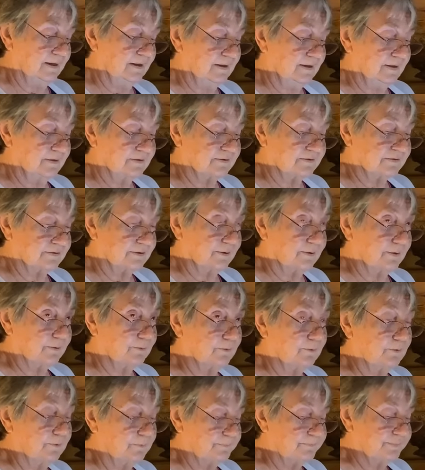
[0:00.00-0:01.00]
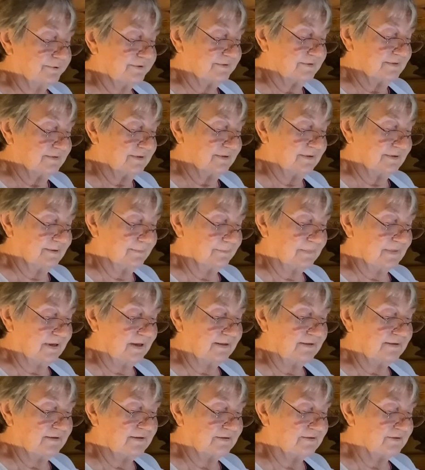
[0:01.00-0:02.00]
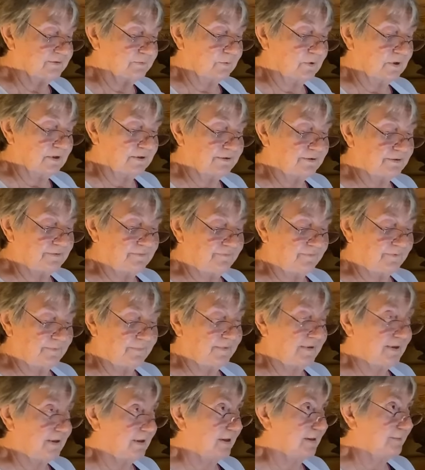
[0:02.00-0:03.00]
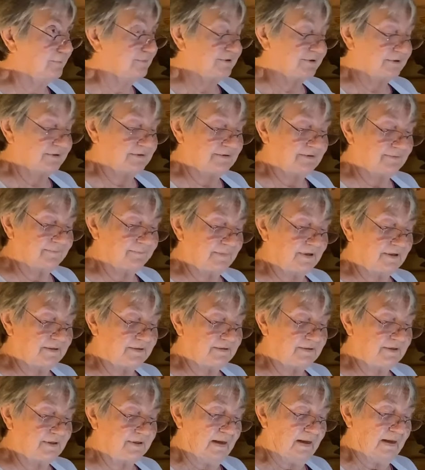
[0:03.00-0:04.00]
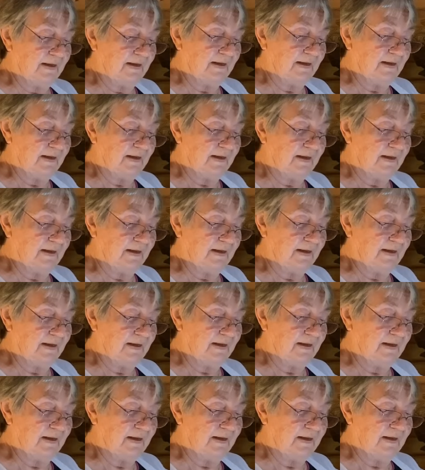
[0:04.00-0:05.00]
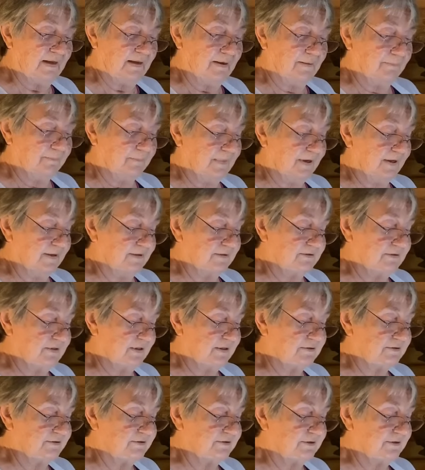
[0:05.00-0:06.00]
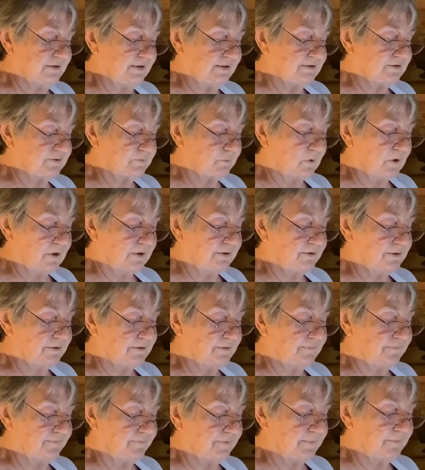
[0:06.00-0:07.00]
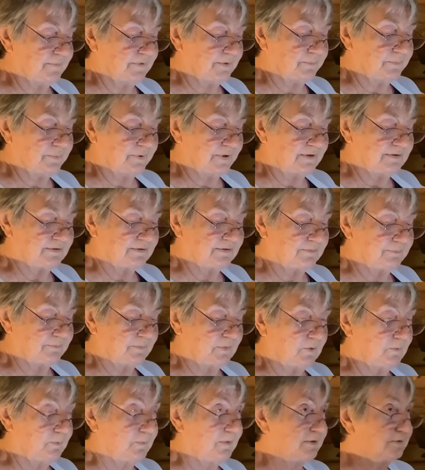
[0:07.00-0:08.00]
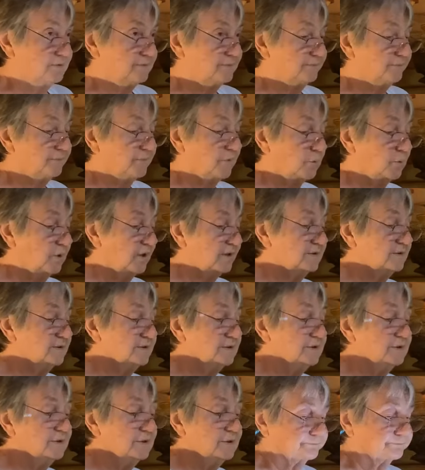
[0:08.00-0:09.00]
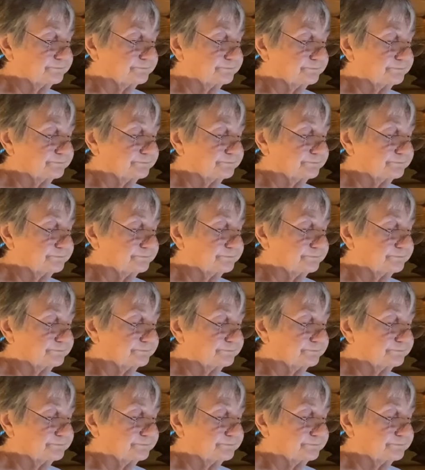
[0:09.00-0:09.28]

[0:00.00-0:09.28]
So, oops, the mind has wandered from the object of meditation. My attention has wandered from the present moment. What to do?